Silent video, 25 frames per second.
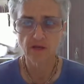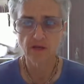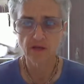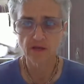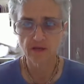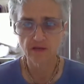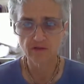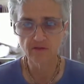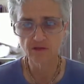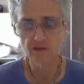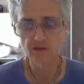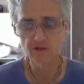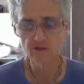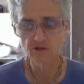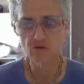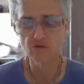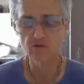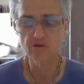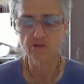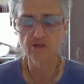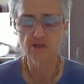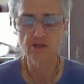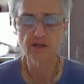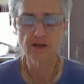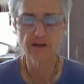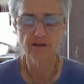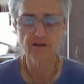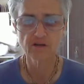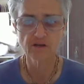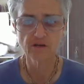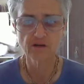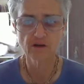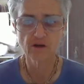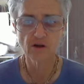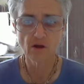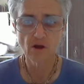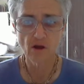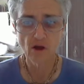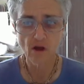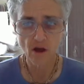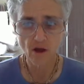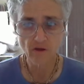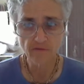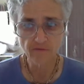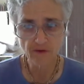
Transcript: in the association of